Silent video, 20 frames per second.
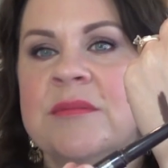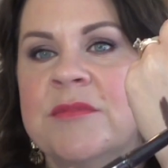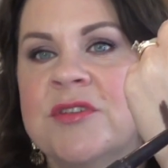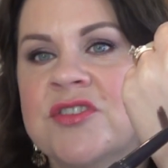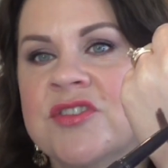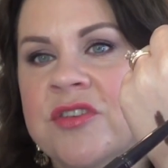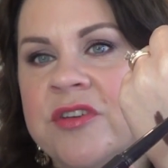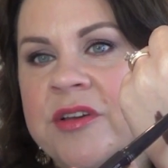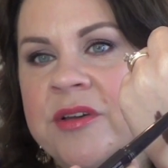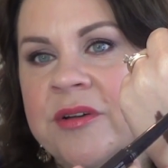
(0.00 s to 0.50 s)
Let me
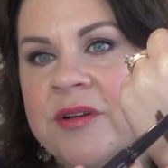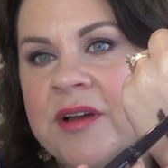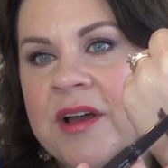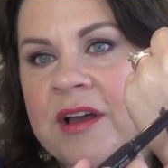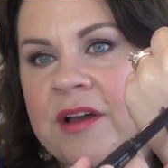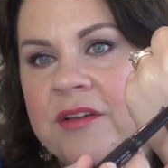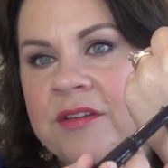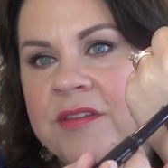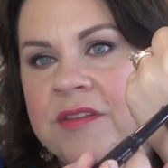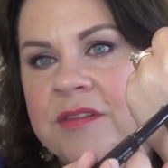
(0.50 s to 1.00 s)
show you
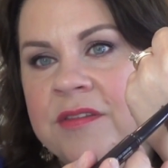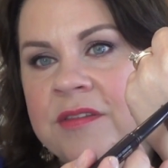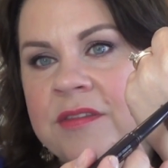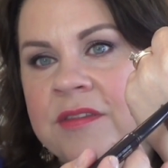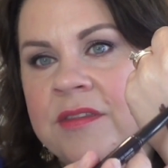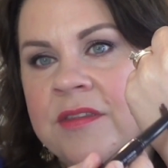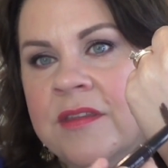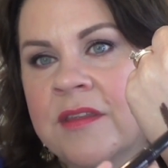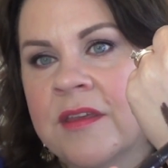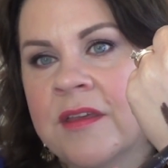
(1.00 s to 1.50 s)
how,
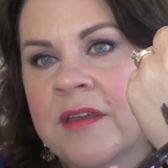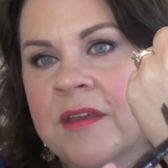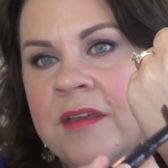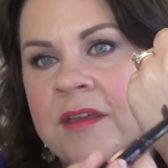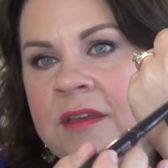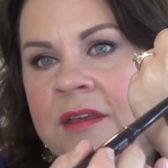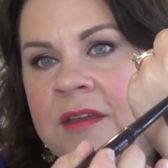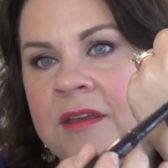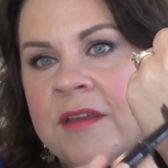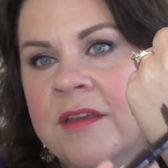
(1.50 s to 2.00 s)

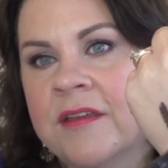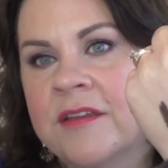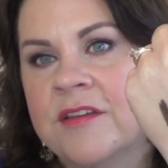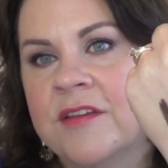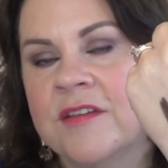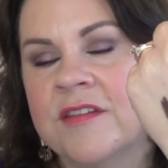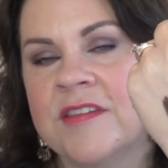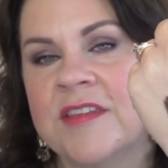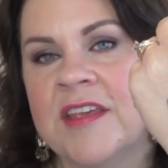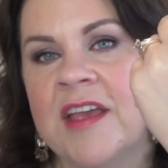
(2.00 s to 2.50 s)

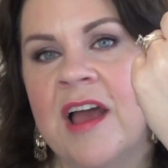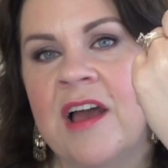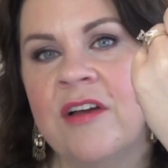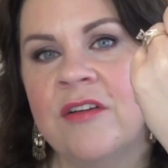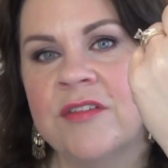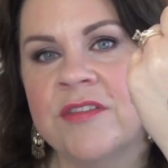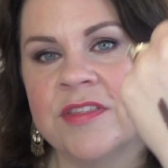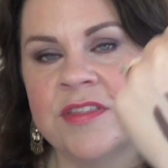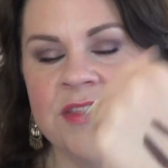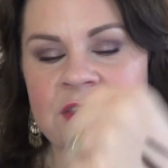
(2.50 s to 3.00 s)
do you see
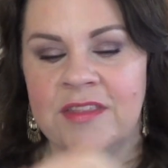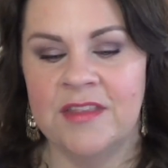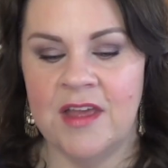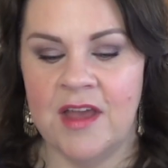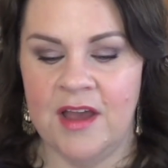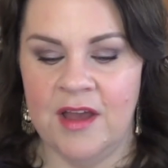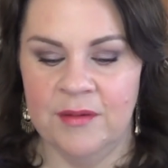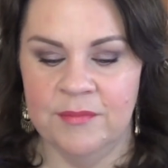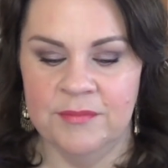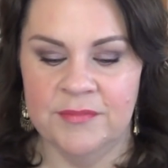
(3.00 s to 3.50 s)
how
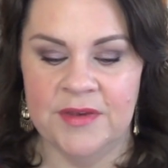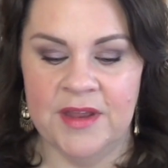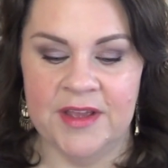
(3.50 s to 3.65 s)
um,